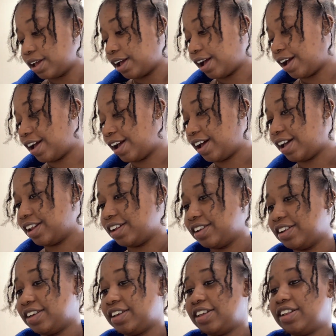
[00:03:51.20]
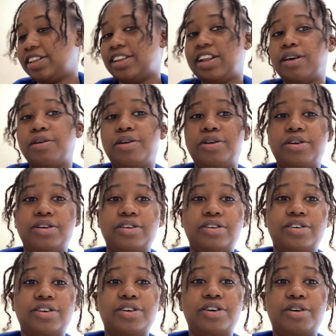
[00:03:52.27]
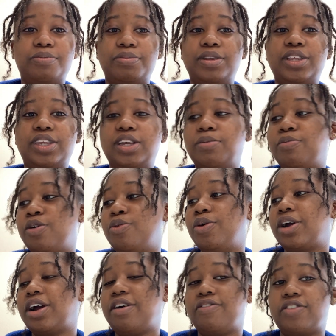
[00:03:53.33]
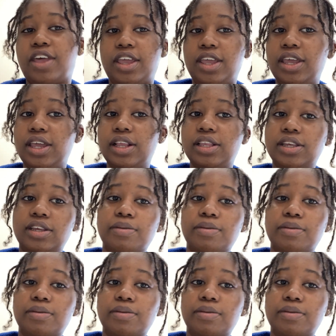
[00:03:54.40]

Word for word: and then I'm gonna complete some more work after I eat.